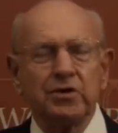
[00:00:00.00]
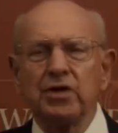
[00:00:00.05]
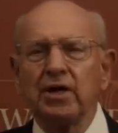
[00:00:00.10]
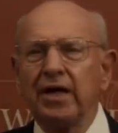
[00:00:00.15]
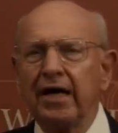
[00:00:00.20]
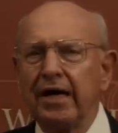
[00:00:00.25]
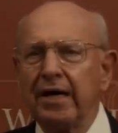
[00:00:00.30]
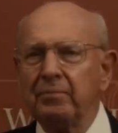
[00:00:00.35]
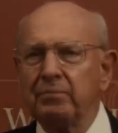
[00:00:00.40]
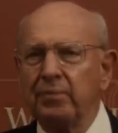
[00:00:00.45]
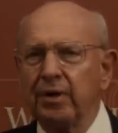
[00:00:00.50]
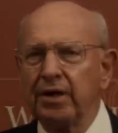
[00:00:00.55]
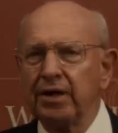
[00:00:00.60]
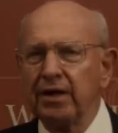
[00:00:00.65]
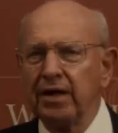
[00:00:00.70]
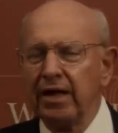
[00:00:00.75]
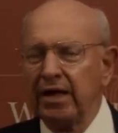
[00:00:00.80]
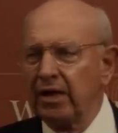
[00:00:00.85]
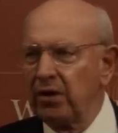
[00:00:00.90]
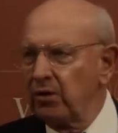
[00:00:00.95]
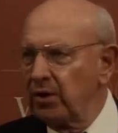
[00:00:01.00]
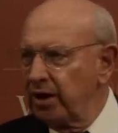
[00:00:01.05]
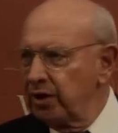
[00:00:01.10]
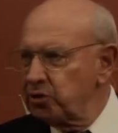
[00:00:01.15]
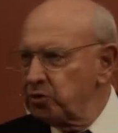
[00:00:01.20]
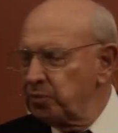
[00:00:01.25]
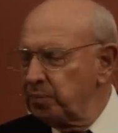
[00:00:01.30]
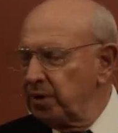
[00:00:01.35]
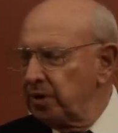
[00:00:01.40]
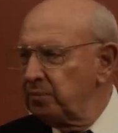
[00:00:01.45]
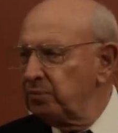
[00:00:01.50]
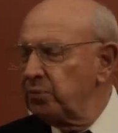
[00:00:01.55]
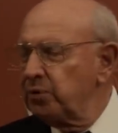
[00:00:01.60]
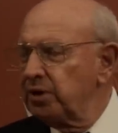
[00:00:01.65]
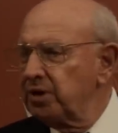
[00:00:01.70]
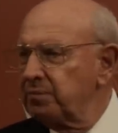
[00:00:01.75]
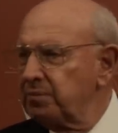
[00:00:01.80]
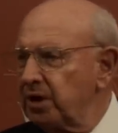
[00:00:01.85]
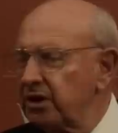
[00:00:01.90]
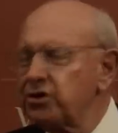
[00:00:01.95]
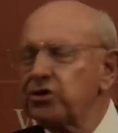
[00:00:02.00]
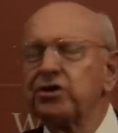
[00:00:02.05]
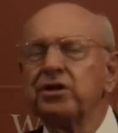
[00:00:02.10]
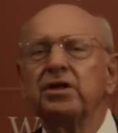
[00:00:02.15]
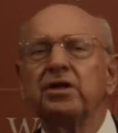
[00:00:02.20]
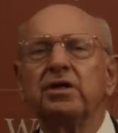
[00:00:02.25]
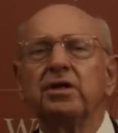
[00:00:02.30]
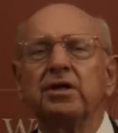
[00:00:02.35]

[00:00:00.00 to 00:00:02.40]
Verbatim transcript: time but now has been pretty much